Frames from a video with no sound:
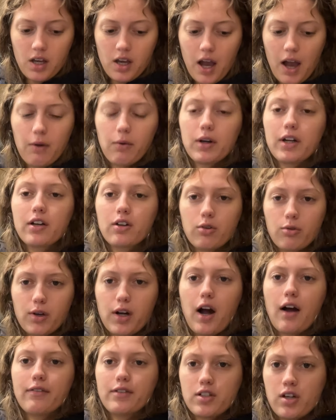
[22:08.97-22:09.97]
I want to go to a
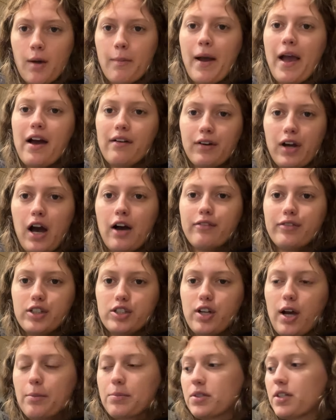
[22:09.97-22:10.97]
coffee shop. I have a coffee
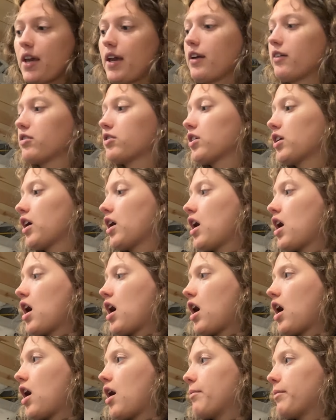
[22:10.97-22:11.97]
shop saved,
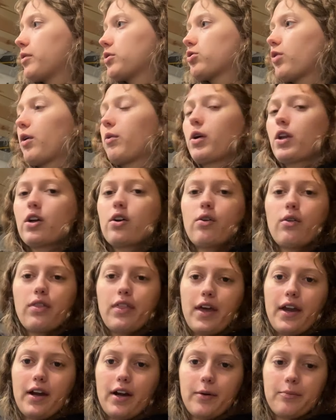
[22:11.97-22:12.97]
so I want to go
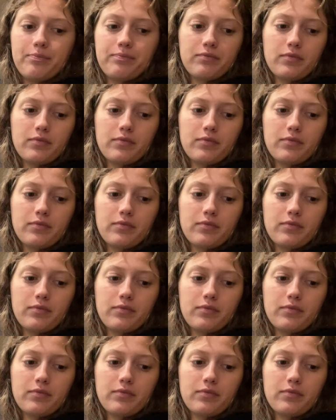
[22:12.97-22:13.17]
there.